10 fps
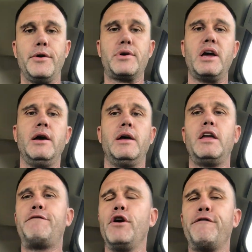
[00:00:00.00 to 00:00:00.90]
Okay,
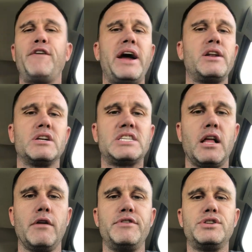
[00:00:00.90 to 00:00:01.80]
if you're fighting on
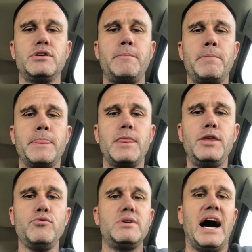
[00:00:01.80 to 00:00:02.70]
television,
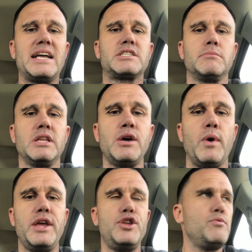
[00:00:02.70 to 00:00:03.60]
you got some
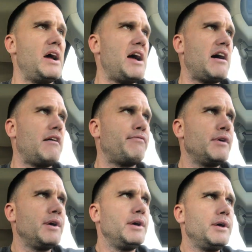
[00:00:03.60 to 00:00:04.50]
leeway. You have
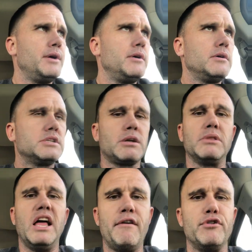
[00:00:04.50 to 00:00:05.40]

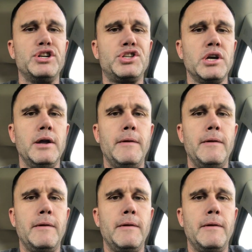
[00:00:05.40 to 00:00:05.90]
some leverage